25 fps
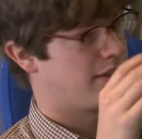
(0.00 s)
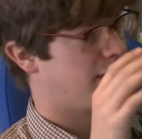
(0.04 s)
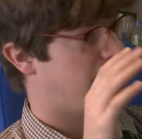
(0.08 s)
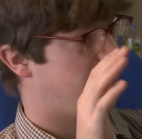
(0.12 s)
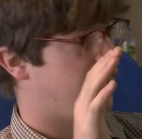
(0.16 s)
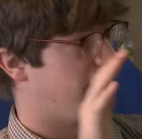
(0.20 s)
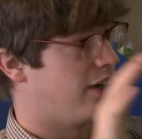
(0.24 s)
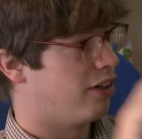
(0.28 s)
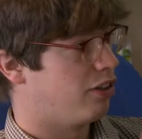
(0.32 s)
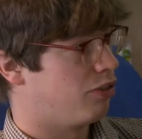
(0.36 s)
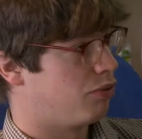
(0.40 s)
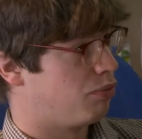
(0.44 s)
a
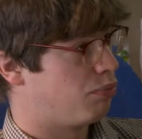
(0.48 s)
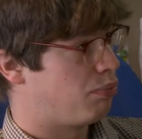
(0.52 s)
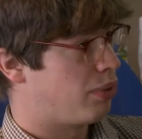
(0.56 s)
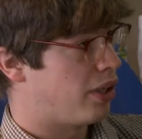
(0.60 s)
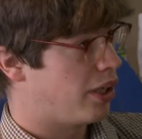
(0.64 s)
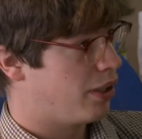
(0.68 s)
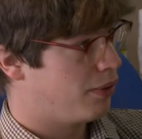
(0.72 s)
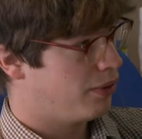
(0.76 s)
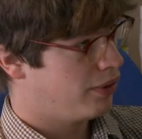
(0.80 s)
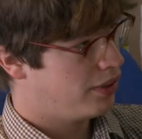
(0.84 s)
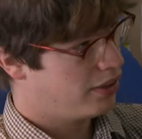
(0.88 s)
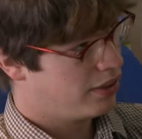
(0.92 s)
layer of
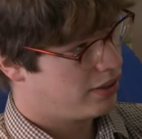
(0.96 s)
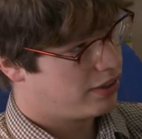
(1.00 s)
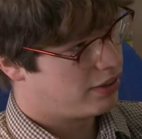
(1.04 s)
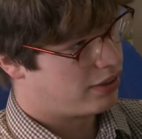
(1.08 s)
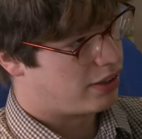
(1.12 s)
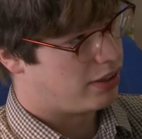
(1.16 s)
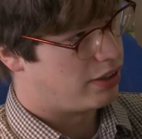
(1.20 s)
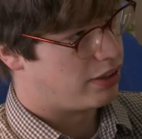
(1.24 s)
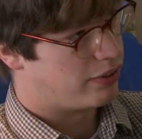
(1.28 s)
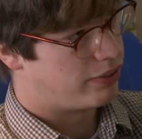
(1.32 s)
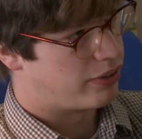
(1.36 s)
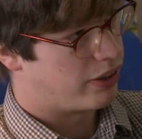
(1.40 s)
plywood,
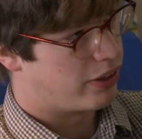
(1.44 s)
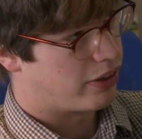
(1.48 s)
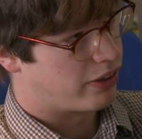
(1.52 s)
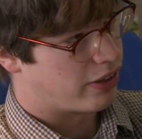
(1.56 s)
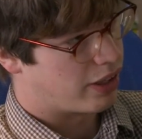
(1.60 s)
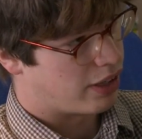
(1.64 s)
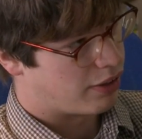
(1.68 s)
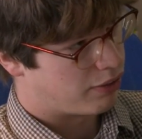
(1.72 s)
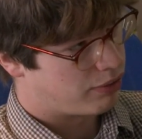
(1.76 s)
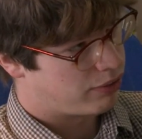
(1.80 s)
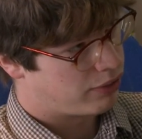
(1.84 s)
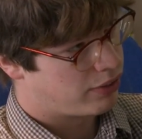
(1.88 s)
then the
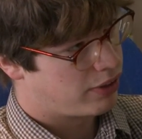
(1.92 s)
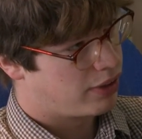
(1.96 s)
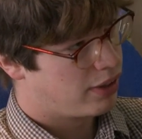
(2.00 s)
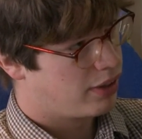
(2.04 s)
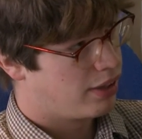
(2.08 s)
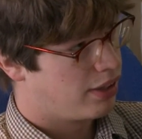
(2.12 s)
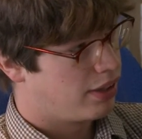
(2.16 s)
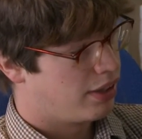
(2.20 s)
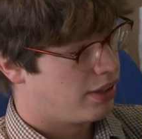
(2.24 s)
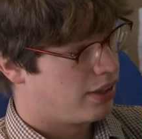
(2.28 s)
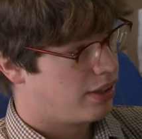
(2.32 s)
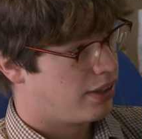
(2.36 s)
photograph,
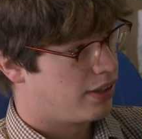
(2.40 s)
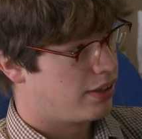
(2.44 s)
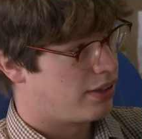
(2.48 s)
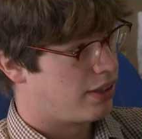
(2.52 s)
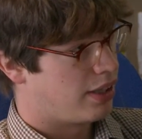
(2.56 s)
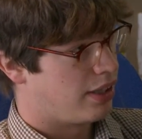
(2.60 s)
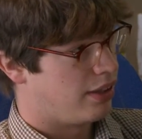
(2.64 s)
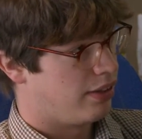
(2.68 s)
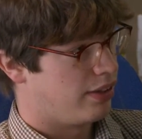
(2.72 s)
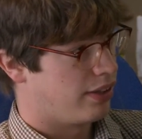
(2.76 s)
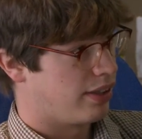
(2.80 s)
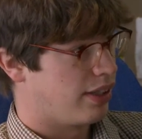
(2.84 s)

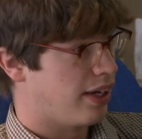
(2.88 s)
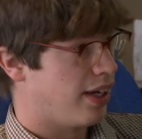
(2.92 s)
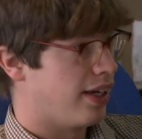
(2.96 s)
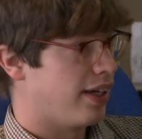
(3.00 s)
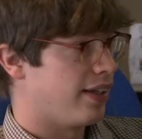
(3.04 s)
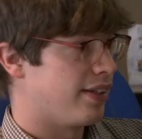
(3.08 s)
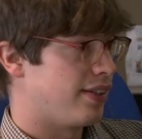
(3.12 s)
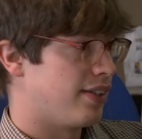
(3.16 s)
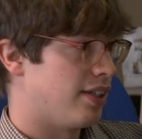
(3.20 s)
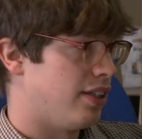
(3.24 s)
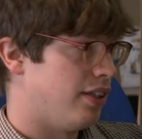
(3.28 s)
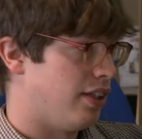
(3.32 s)
then the
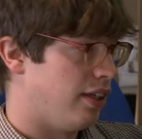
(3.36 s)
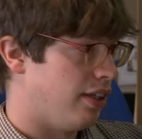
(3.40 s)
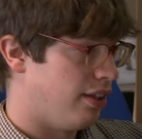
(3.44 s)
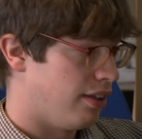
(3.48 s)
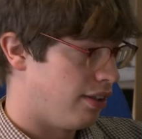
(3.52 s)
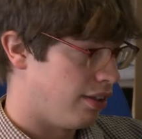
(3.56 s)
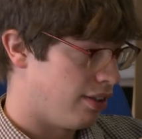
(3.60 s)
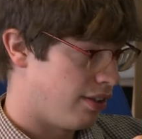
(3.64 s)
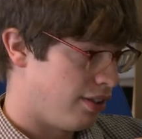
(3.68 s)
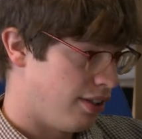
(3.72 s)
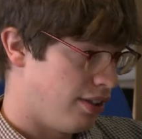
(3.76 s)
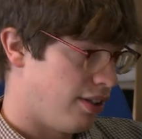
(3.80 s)
glass, and
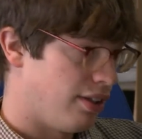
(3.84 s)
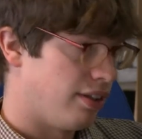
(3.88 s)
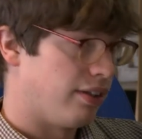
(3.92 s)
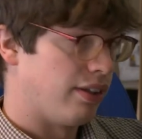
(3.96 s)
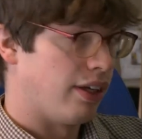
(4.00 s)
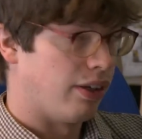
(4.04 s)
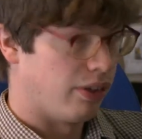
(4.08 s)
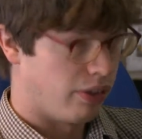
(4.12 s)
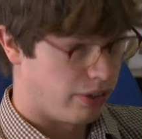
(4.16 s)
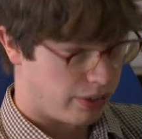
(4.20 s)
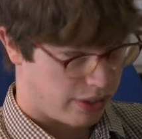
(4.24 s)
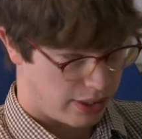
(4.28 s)
then
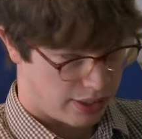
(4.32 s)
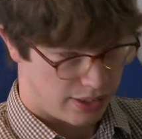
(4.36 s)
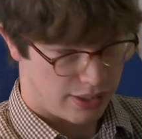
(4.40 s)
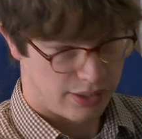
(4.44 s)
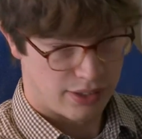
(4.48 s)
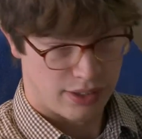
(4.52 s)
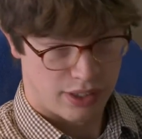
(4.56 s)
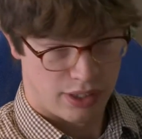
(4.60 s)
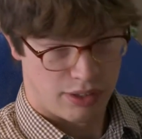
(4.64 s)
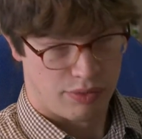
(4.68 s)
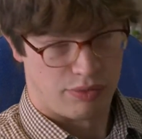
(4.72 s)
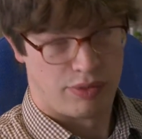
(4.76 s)
that all gets
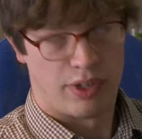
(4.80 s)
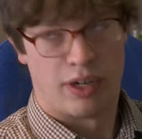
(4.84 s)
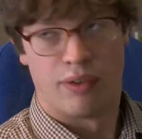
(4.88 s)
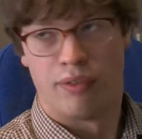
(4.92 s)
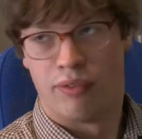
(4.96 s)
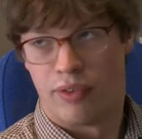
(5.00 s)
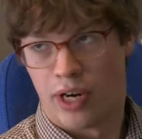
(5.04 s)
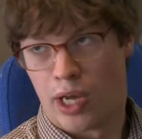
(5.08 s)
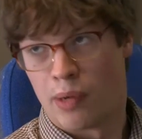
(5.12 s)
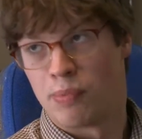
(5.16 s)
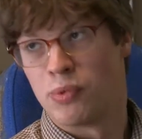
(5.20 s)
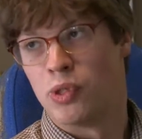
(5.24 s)
kind of
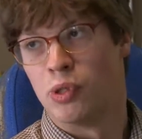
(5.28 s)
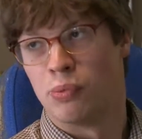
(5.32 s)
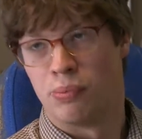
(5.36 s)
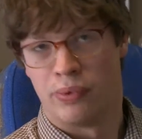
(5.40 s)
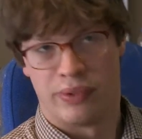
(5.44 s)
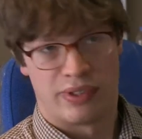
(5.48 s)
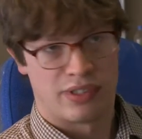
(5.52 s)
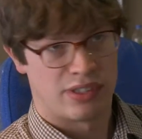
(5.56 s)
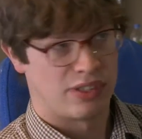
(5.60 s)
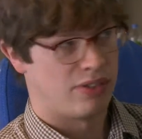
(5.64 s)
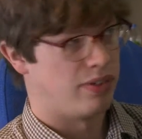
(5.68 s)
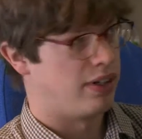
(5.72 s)
wrapped up
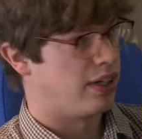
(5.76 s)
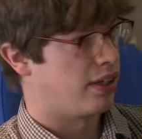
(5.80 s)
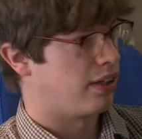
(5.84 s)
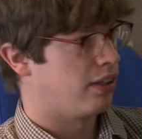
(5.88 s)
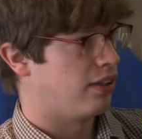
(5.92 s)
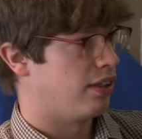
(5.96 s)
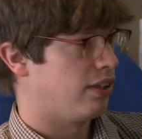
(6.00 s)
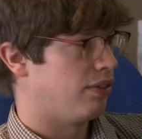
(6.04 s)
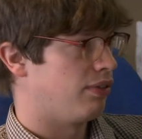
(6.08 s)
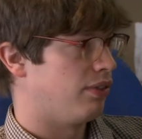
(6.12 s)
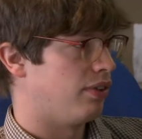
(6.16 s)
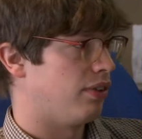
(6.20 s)
with string
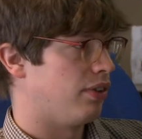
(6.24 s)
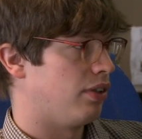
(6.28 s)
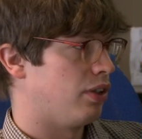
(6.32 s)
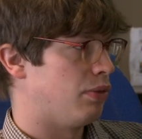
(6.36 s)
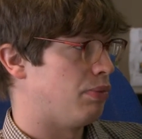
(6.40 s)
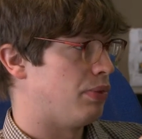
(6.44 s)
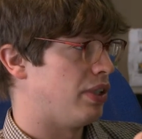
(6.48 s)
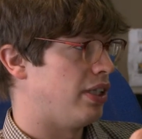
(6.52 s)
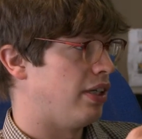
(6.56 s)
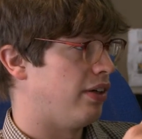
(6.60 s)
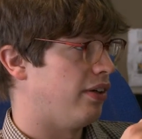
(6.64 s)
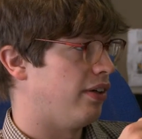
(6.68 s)
and different other
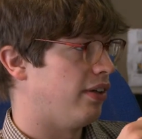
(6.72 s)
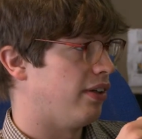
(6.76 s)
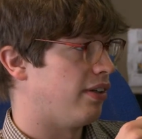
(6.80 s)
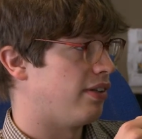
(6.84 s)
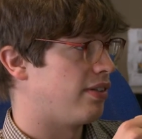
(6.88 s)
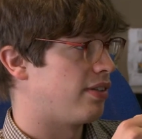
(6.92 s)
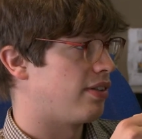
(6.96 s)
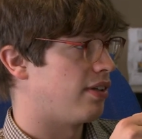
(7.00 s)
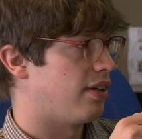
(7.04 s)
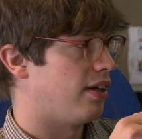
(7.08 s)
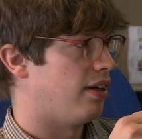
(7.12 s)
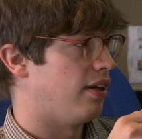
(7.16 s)

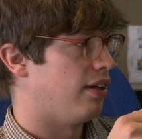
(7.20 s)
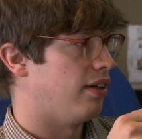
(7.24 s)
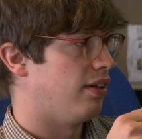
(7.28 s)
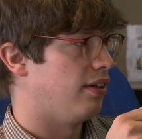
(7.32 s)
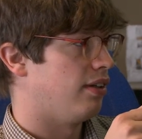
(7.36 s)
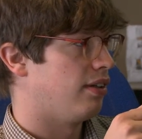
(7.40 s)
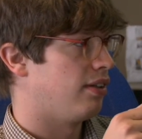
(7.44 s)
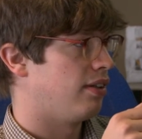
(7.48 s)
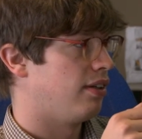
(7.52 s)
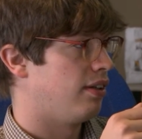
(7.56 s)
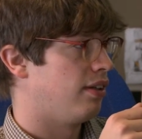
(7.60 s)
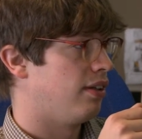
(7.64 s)
materials.
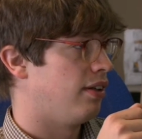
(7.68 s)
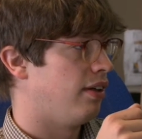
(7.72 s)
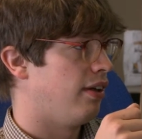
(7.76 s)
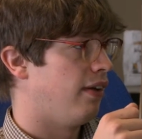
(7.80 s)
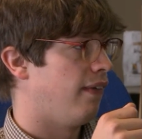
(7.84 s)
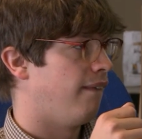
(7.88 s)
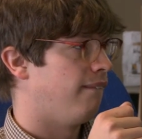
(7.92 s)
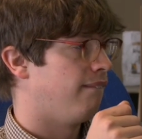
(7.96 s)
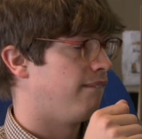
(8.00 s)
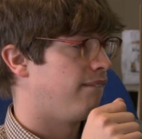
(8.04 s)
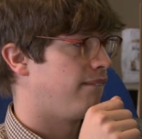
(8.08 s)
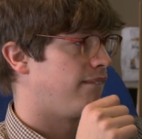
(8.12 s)
And
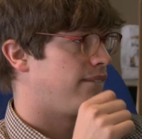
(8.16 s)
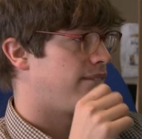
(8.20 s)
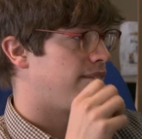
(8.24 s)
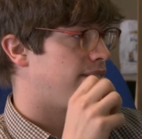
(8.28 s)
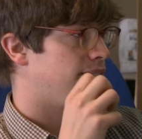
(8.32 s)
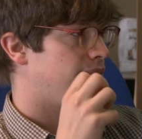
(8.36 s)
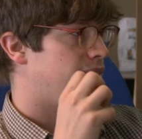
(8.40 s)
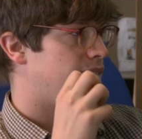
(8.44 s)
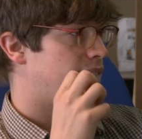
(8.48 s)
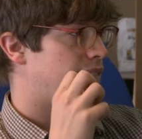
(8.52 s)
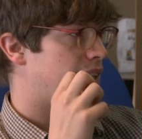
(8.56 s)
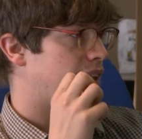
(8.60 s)

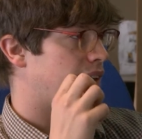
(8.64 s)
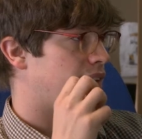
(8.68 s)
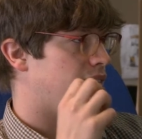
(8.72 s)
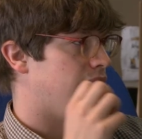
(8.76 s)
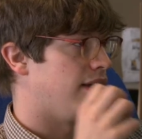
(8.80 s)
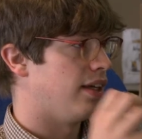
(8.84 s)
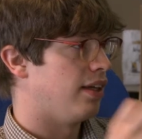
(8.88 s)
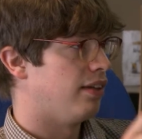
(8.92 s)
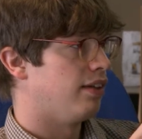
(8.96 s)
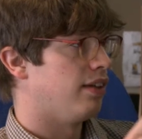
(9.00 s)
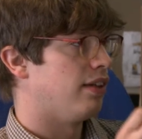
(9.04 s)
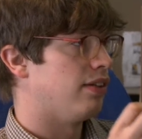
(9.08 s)
at
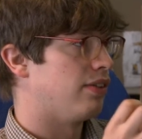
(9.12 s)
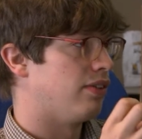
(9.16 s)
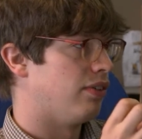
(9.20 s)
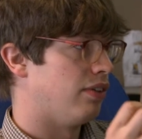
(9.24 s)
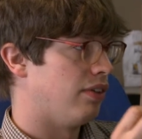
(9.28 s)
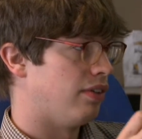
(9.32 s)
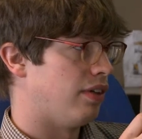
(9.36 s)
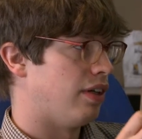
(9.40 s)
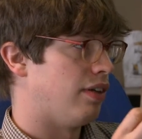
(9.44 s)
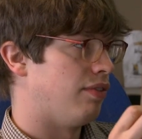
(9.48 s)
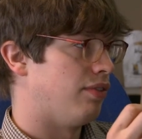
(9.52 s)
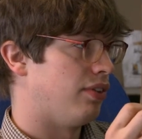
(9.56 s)
the end, they sort
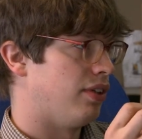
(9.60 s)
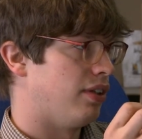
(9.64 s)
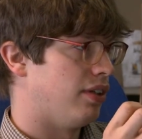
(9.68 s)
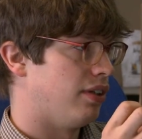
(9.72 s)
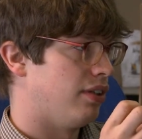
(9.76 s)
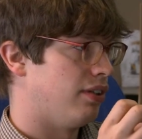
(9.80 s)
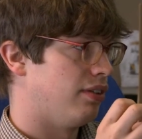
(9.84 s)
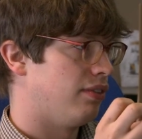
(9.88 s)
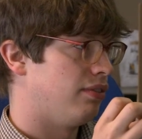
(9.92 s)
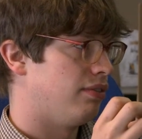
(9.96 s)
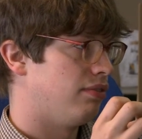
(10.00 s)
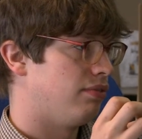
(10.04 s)
of have
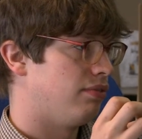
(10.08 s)
a